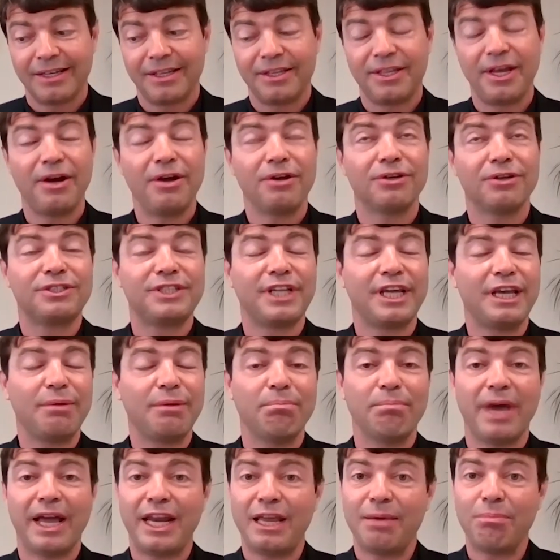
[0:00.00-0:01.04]
There you'll see
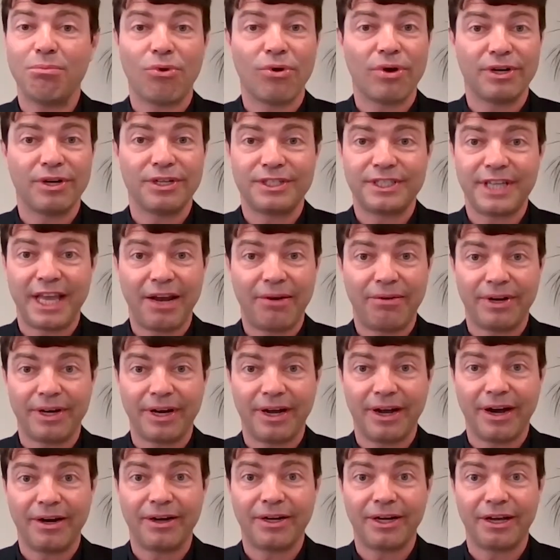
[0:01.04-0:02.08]
many more
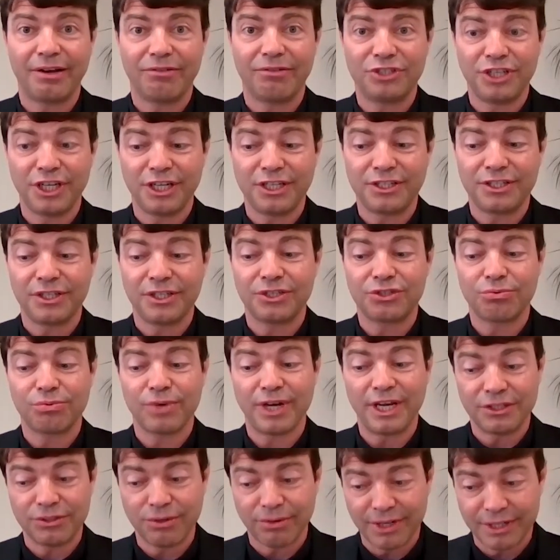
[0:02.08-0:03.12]
Sacred Heart of Jesus
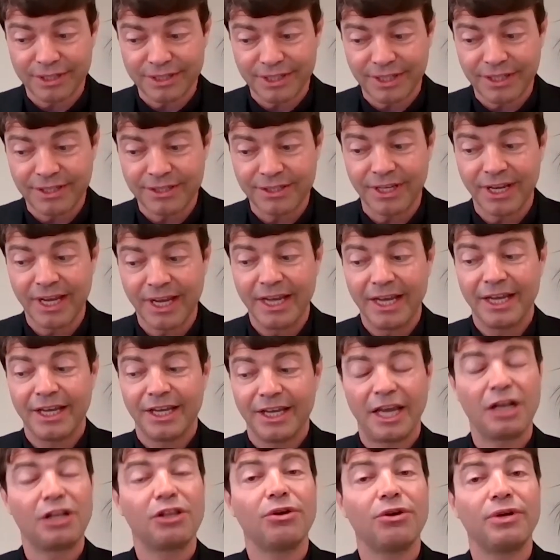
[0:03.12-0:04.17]
resources.
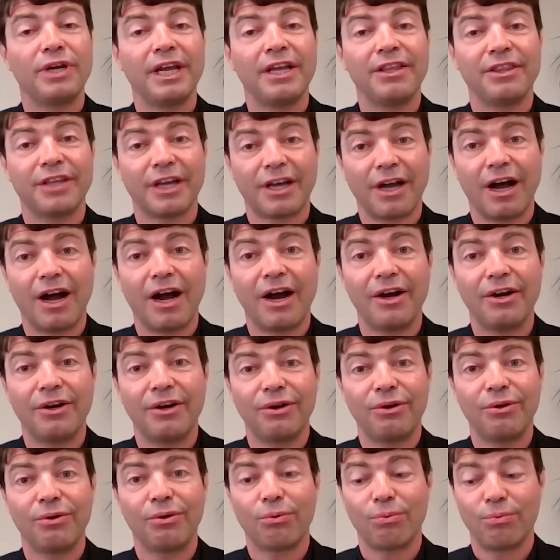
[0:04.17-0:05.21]
including the
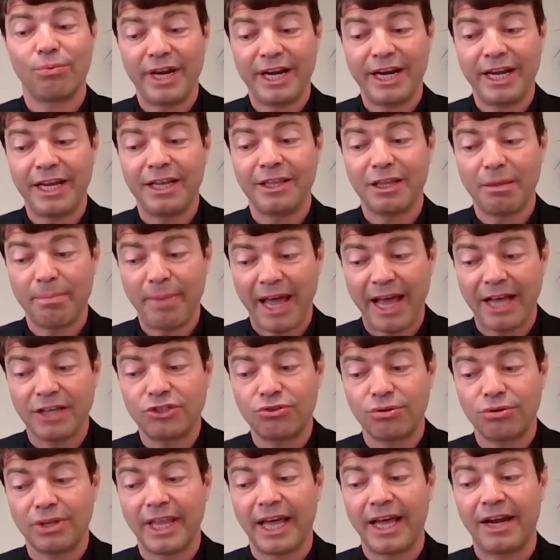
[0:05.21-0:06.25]
Cardinal reading the
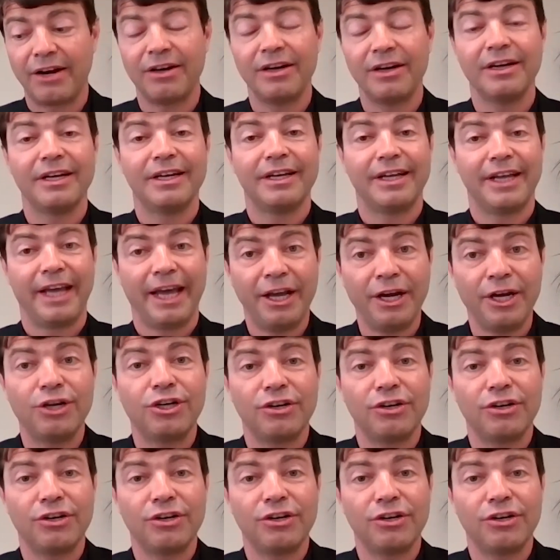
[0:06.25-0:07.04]
pastoral letter and